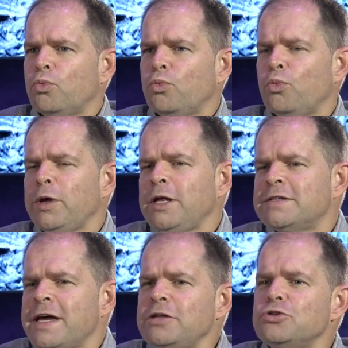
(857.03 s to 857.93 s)
we
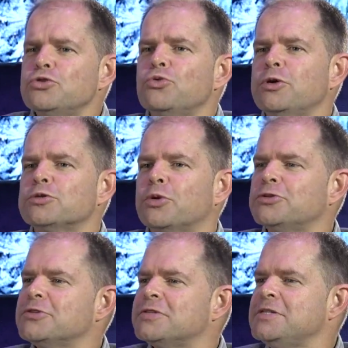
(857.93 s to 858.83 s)
tend to always want
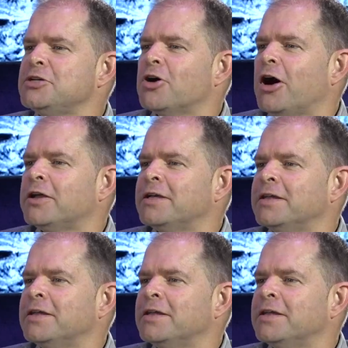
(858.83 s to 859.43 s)
to see God